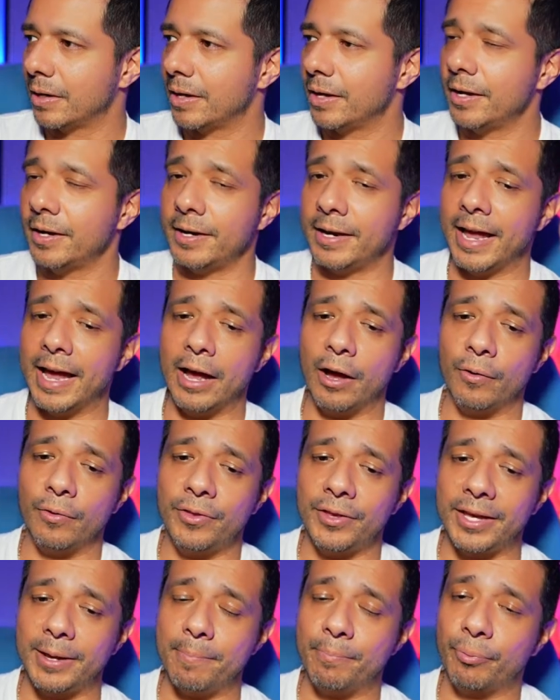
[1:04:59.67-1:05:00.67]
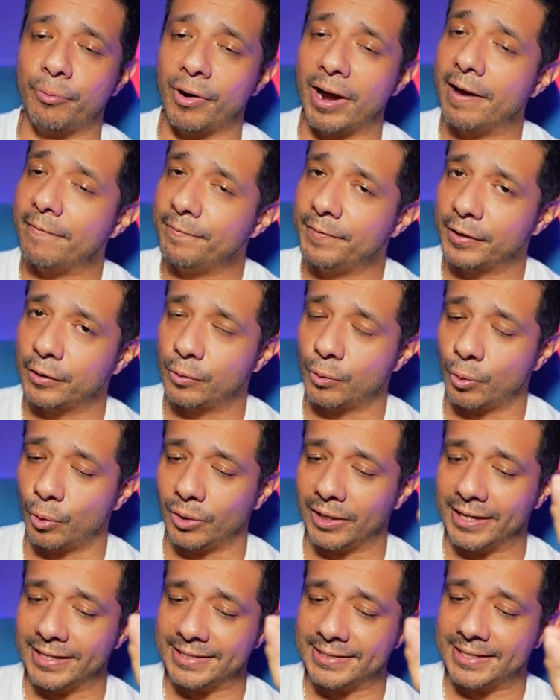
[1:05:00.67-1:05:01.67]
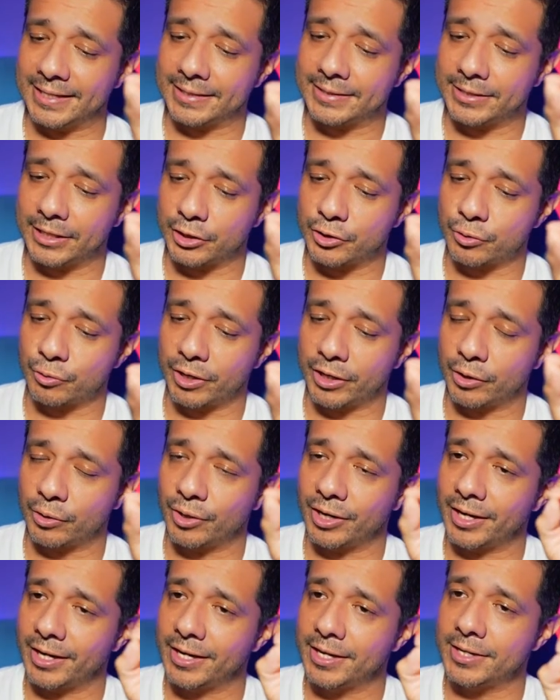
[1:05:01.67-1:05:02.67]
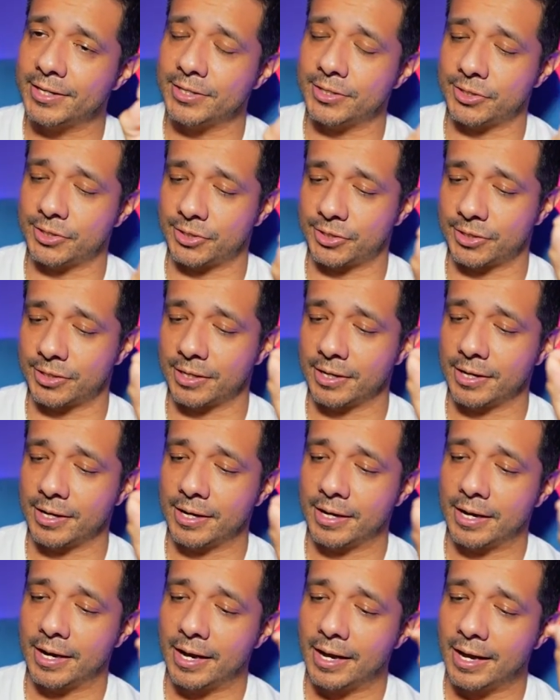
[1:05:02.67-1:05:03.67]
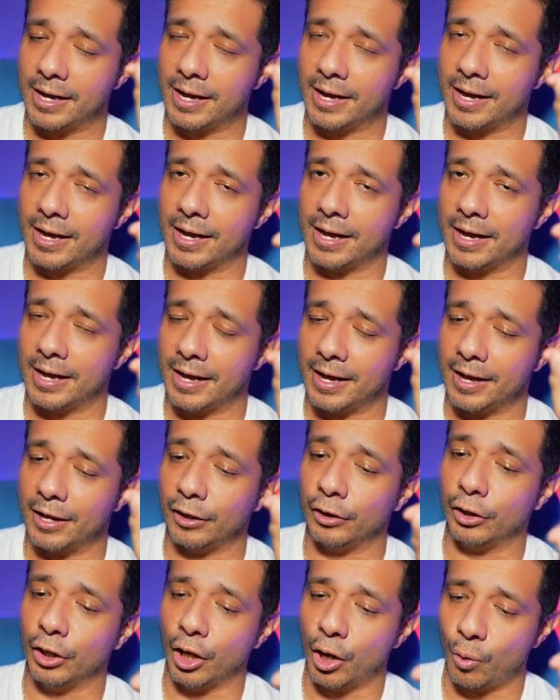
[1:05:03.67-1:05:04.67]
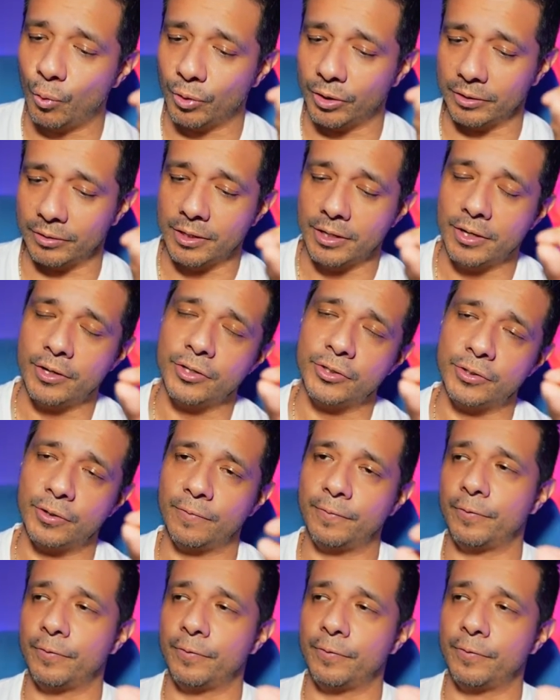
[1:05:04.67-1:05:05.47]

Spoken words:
Now, the profit goal on Tick Tick Trader is lower. So, for